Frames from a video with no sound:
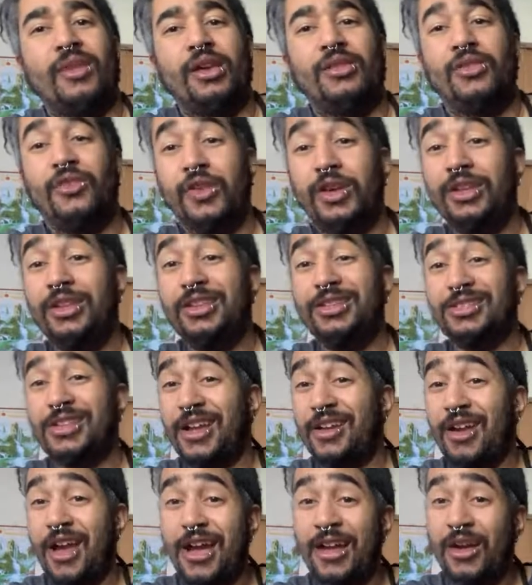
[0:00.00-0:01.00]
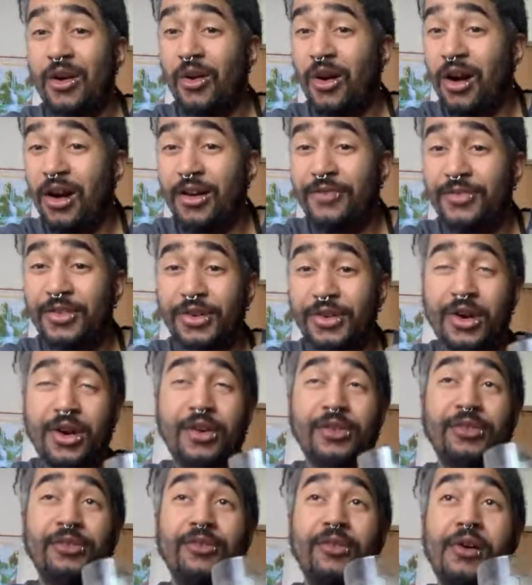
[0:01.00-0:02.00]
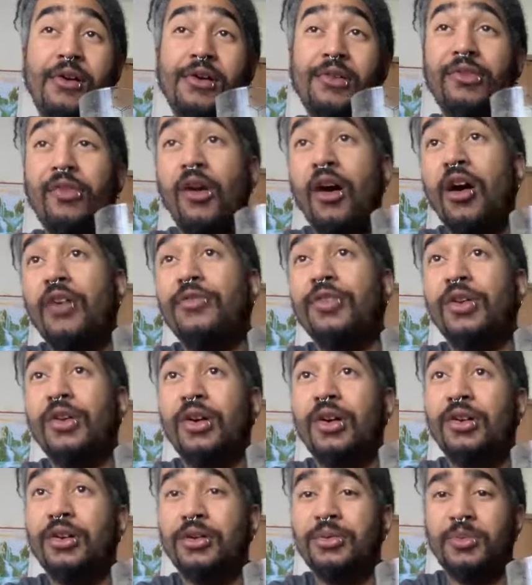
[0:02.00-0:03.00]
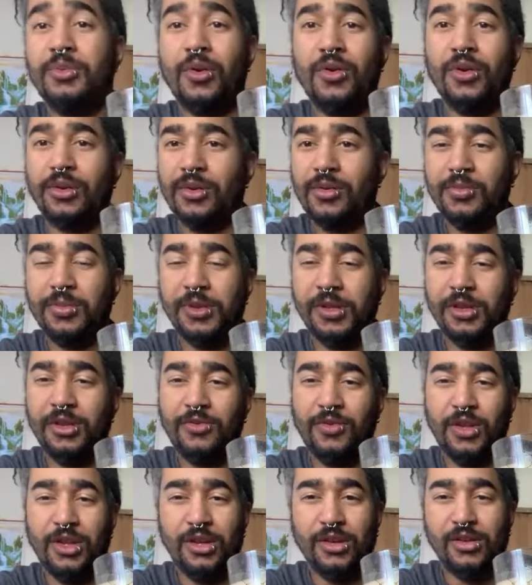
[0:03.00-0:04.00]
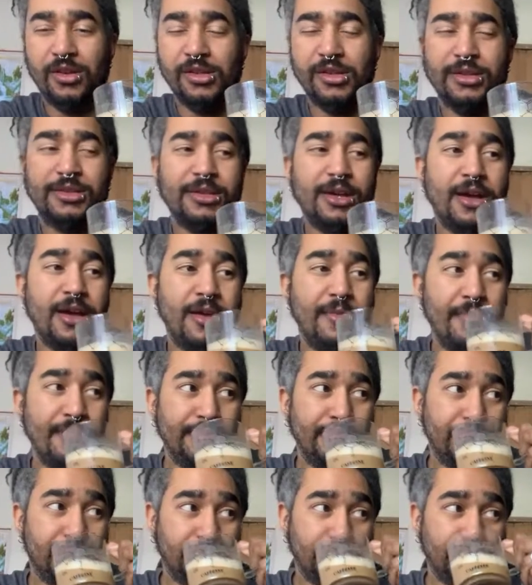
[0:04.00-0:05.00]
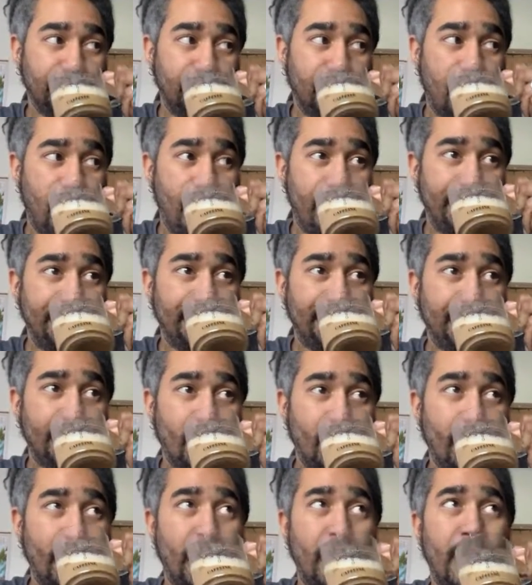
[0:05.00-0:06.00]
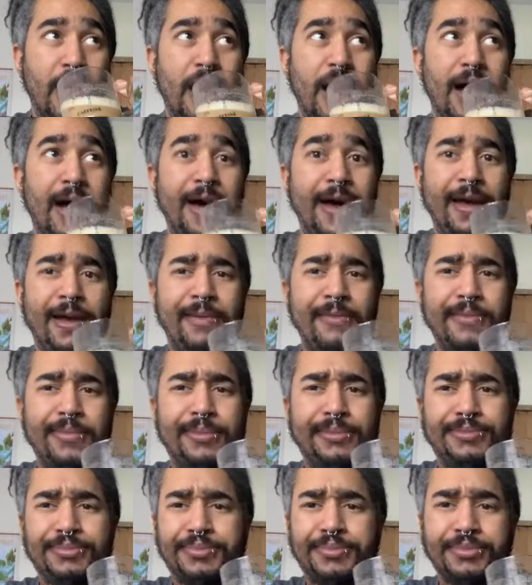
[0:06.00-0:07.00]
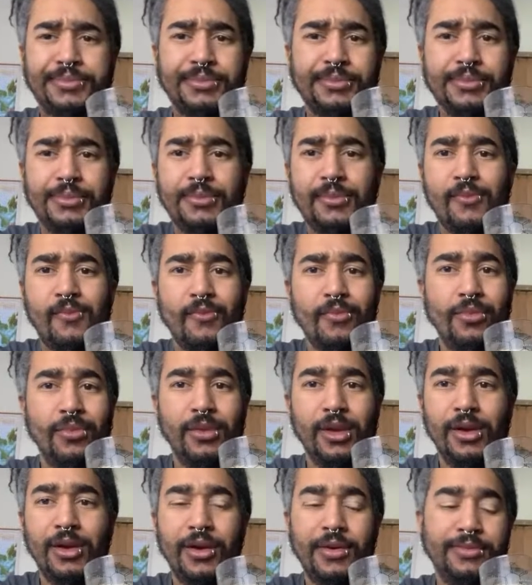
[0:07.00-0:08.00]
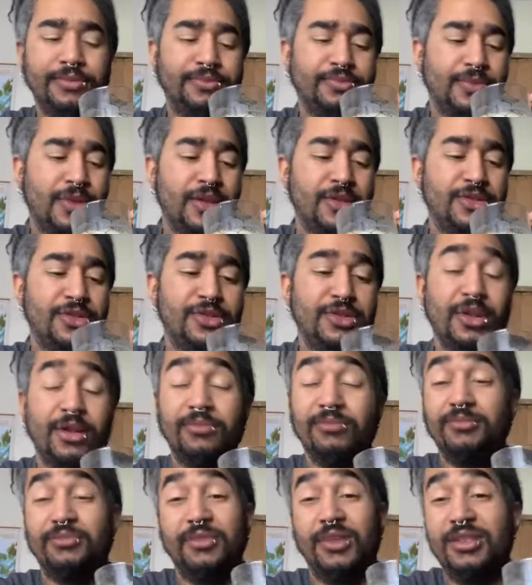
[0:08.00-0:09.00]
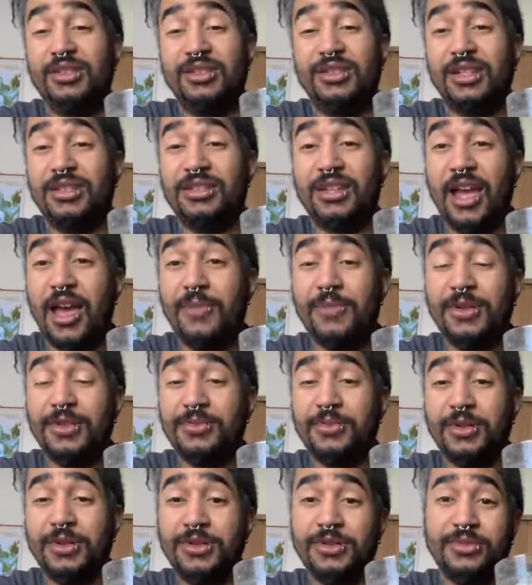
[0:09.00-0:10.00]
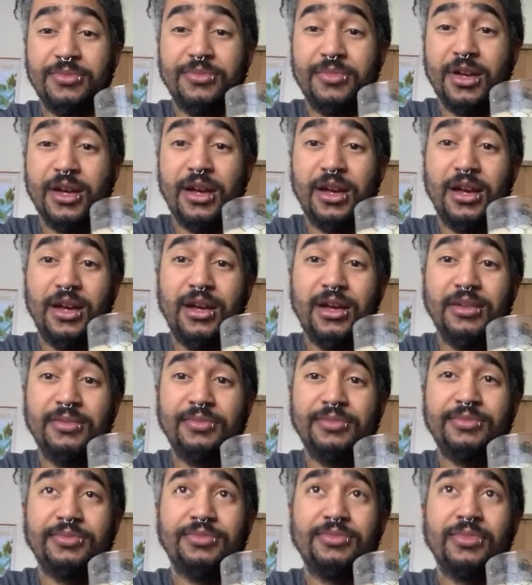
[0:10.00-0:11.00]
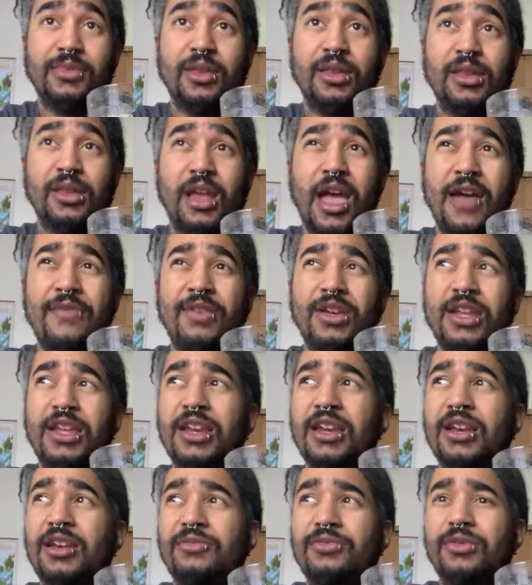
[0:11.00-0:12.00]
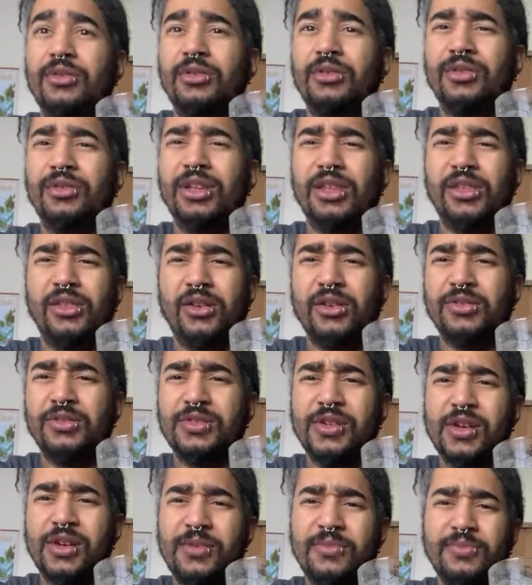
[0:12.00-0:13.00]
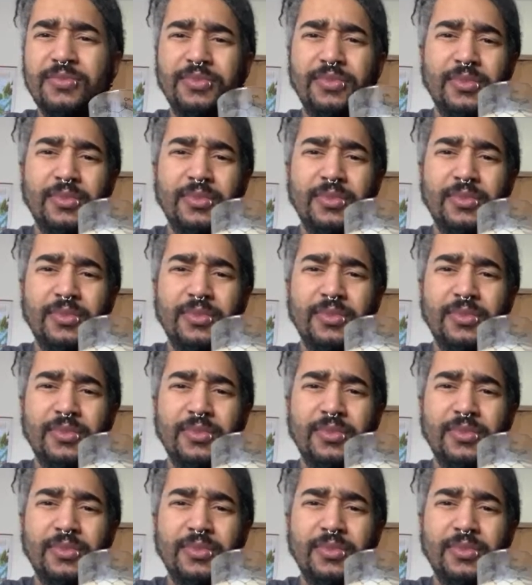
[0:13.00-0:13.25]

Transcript: The funny thing is, I go off and on going completely vegan all the time. I, it just doesn't happen as much. I haven't needed it for a really long time.